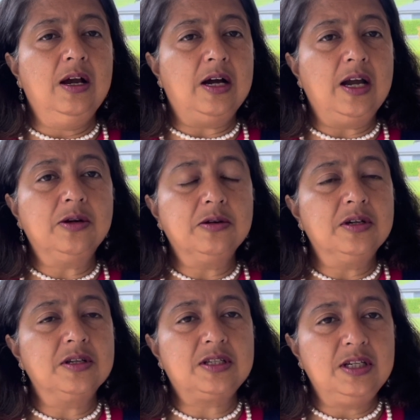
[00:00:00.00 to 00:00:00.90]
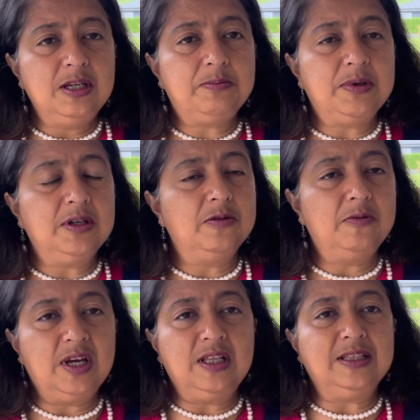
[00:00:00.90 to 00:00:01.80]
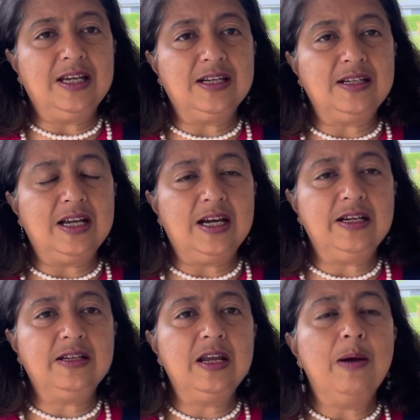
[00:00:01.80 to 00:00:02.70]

I couldn't sleep well that night.